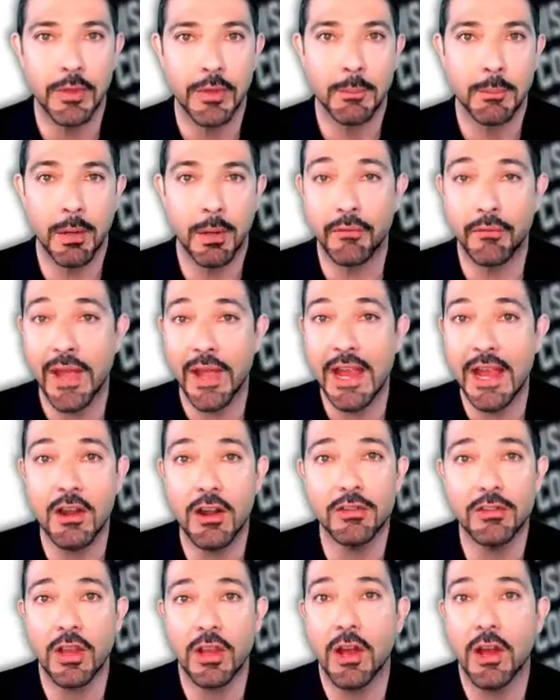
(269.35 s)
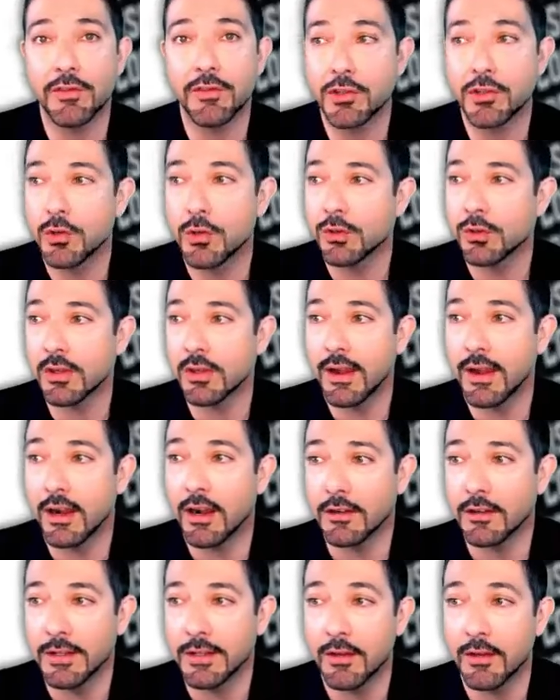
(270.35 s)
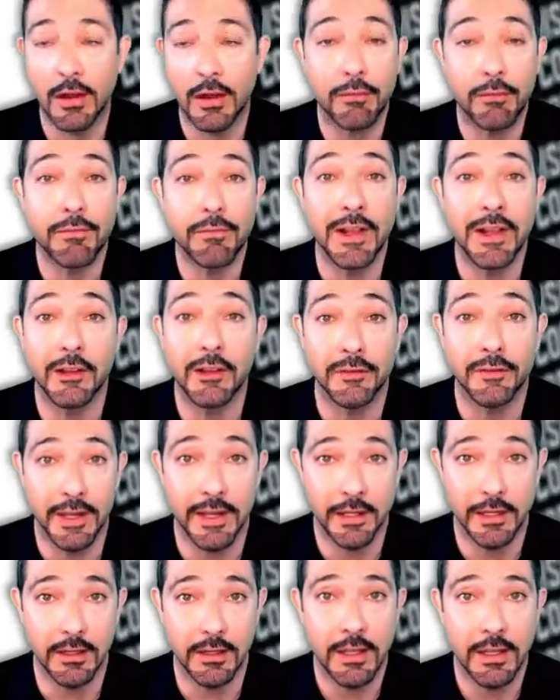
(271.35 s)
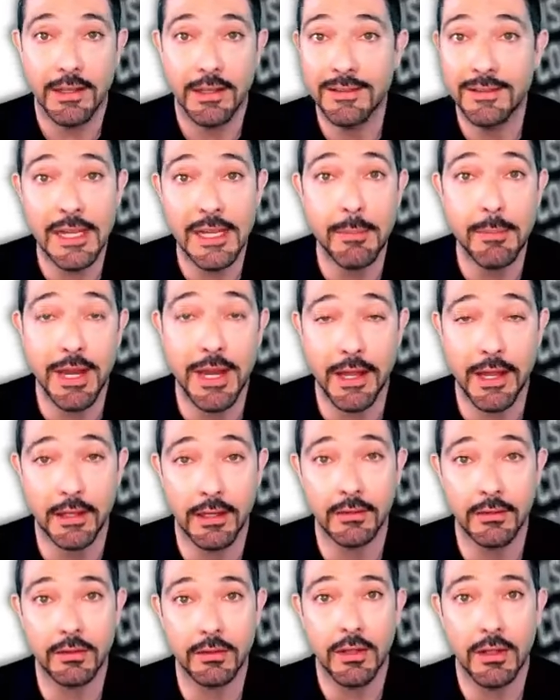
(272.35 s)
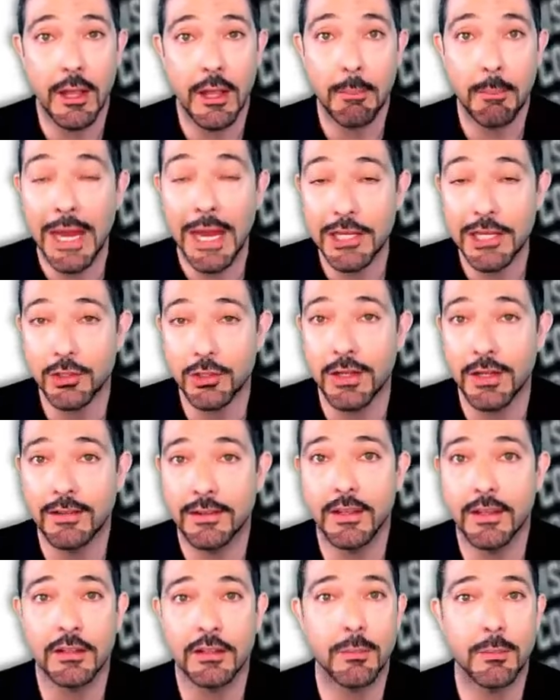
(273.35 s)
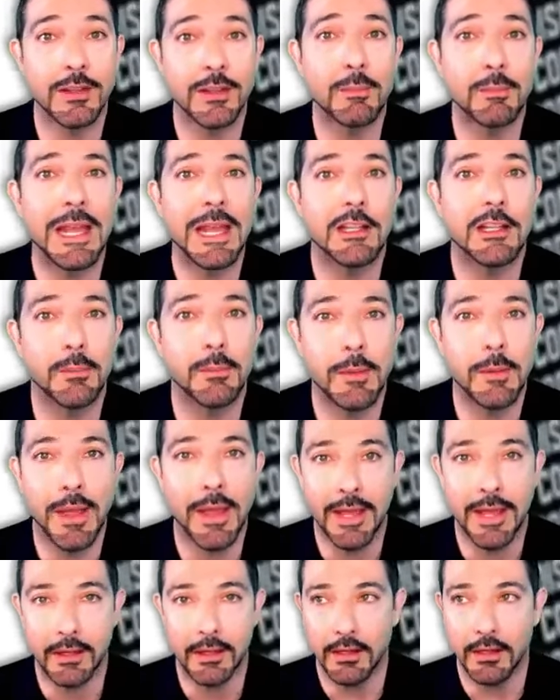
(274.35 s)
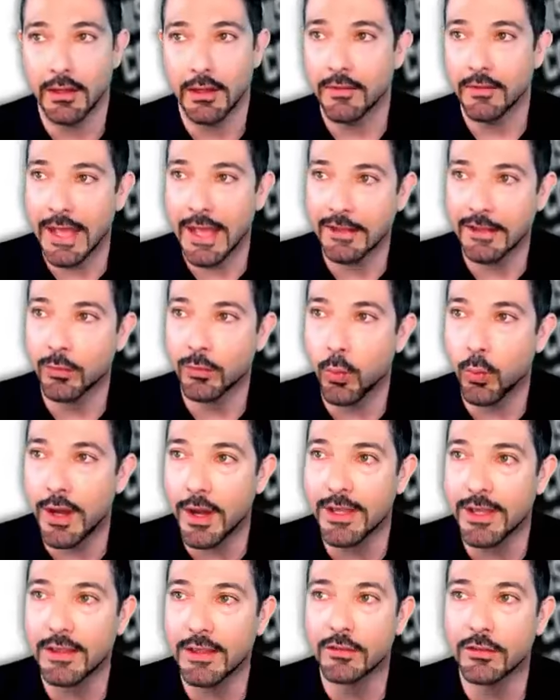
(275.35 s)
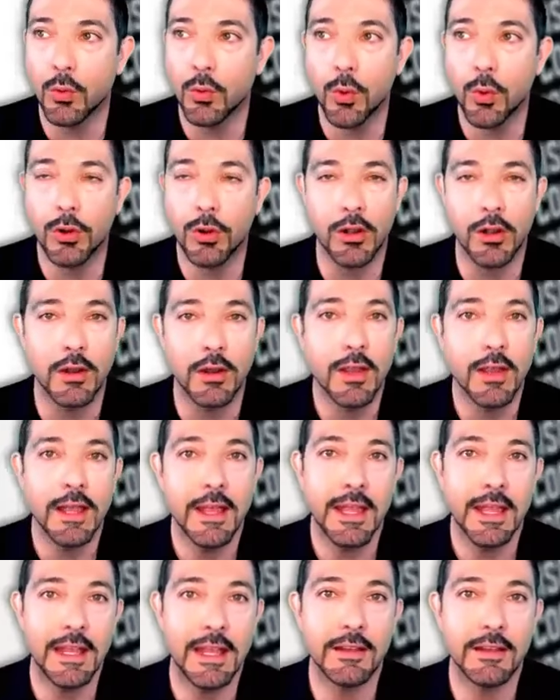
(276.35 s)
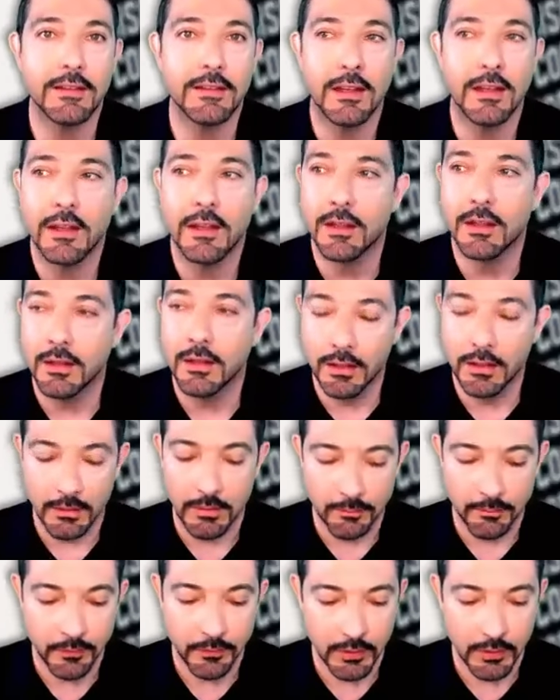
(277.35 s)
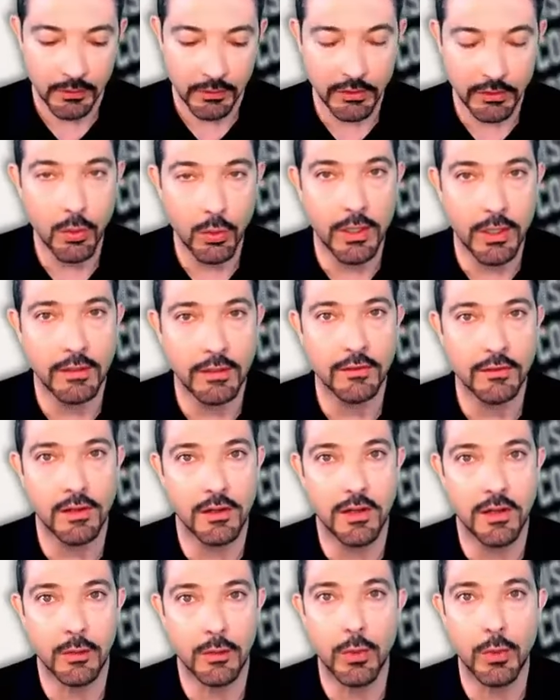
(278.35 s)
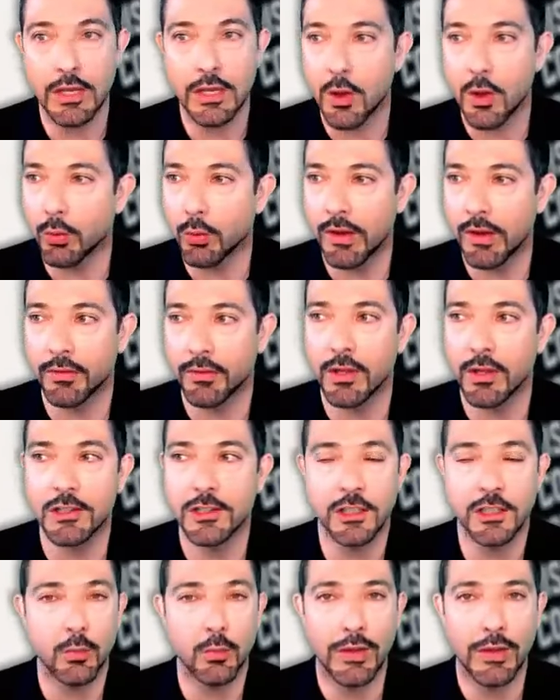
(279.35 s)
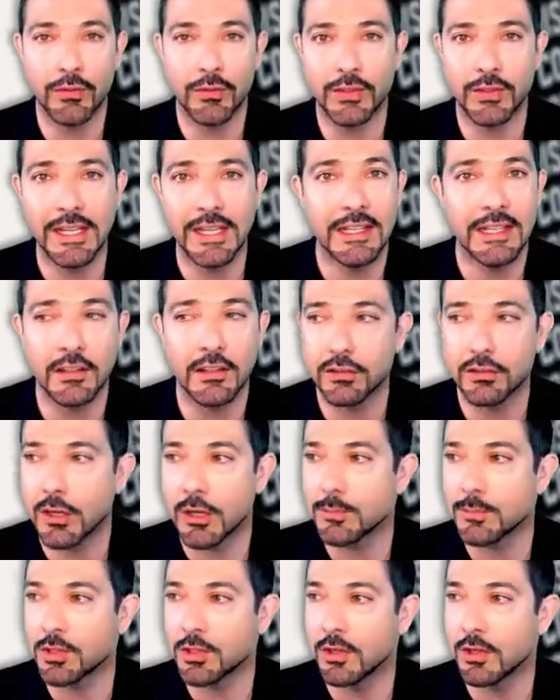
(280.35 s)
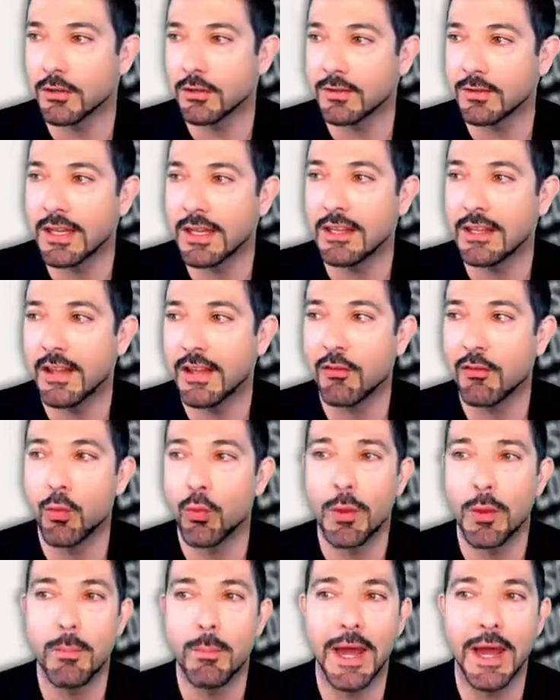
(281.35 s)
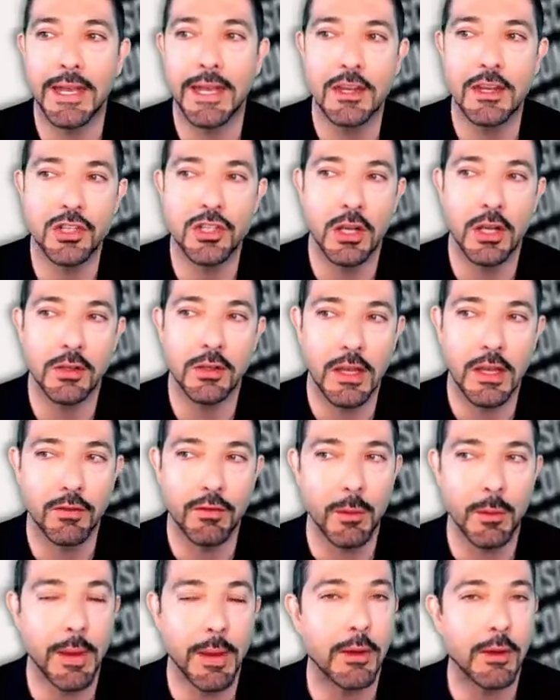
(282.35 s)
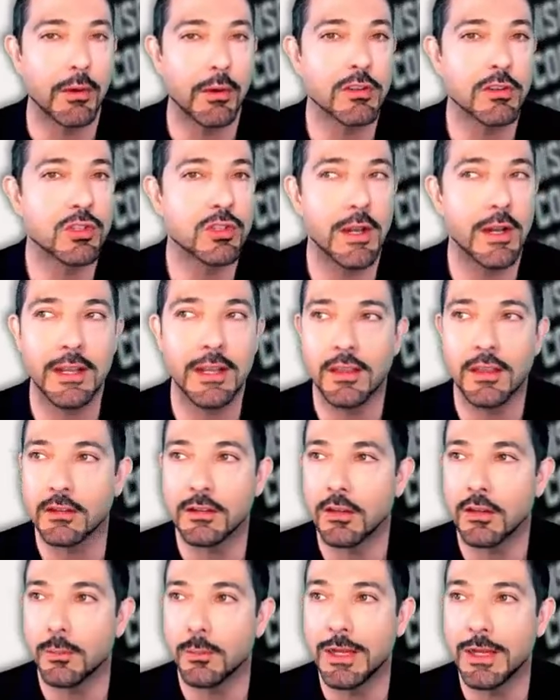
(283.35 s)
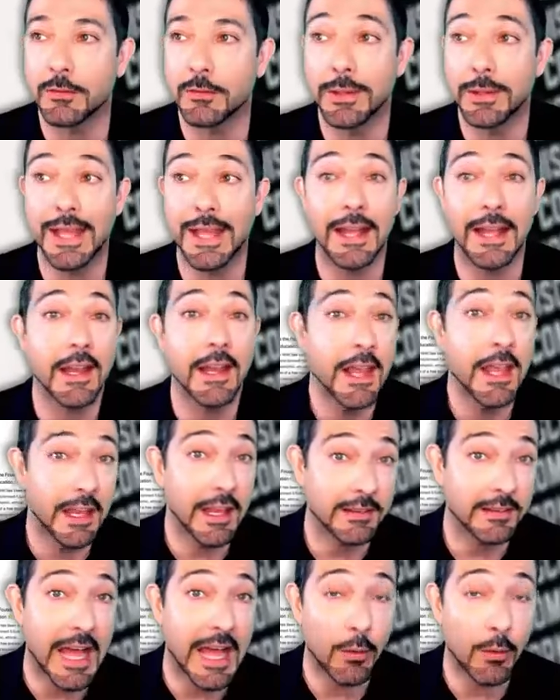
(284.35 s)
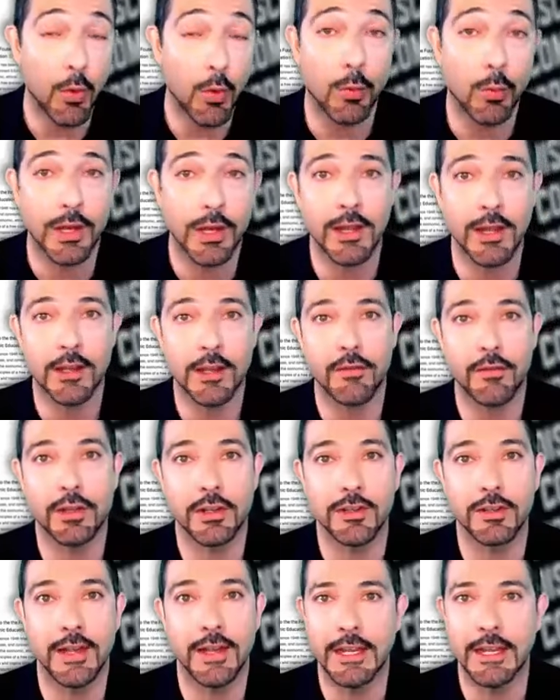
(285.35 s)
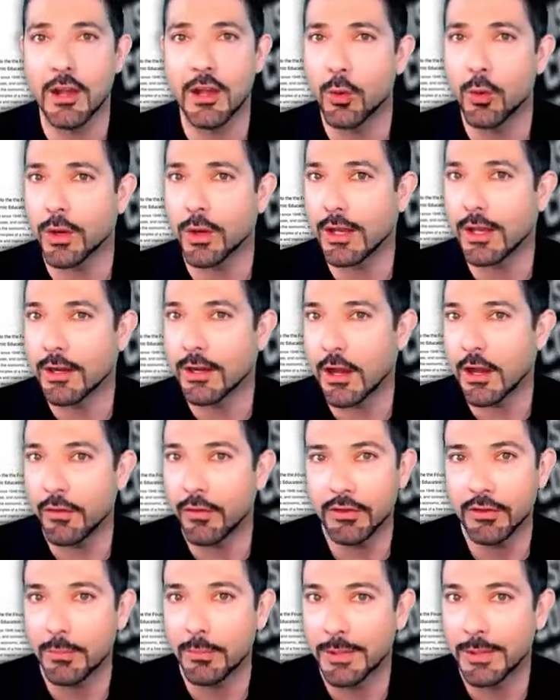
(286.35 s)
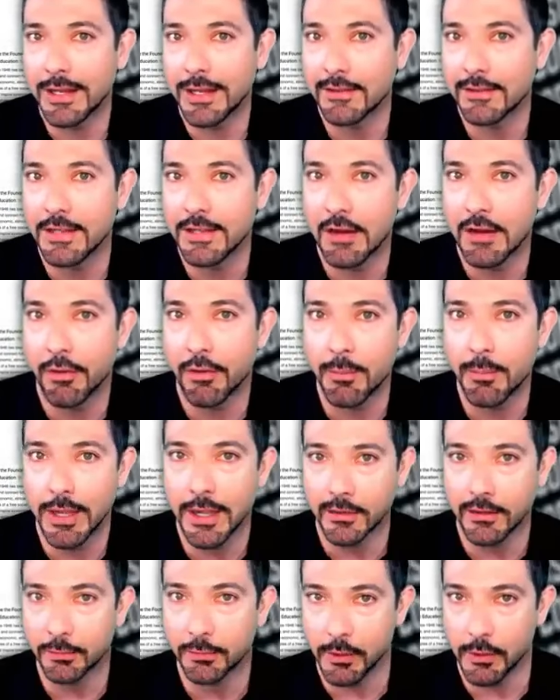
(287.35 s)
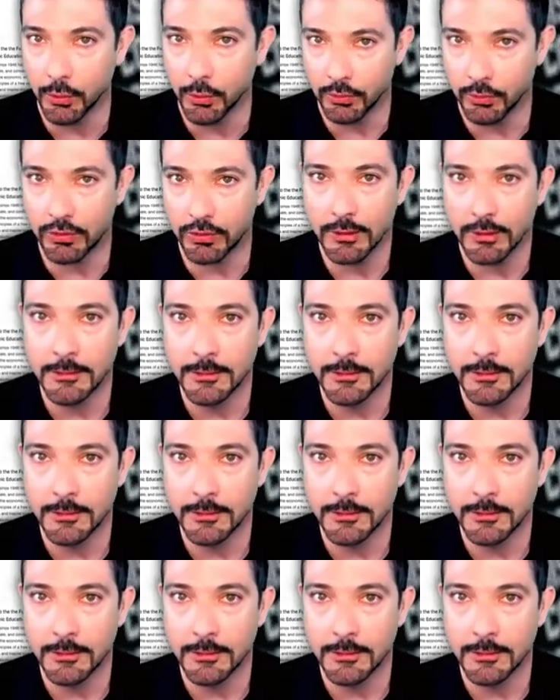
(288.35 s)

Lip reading: Purveyors of truth are vilified, demonized. Patriotism is made to be bad. That's why this order is so concerning. We know Revelation. We've seen the scriptures. These have one mind and shall give their power and strength unto the beast. But that is not what we're going to cover today. No, we're going to cover something that's never been exposed.